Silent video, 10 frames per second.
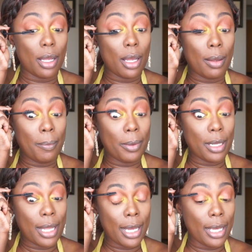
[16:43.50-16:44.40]

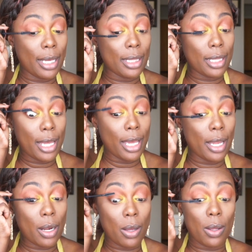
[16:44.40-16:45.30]
applying
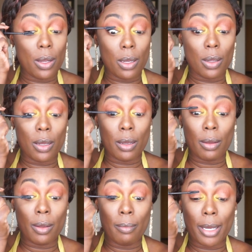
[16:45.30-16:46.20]
that all
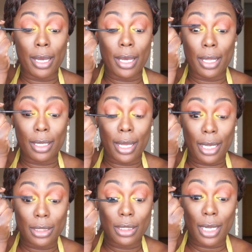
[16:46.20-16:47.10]
on my
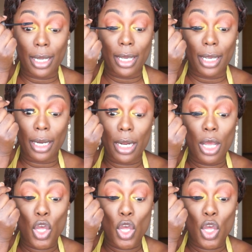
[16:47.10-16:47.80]
lash line.